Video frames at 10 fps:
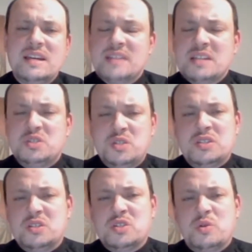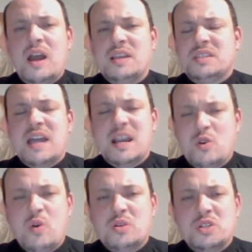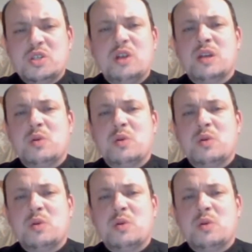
and that's Jesus Christ, that cornerstone that